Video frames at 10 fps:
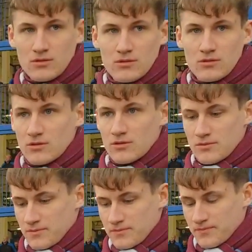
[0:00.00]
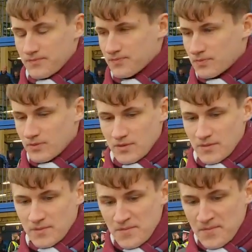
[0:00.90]

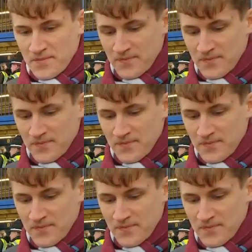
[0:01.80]
The person shown says nothing.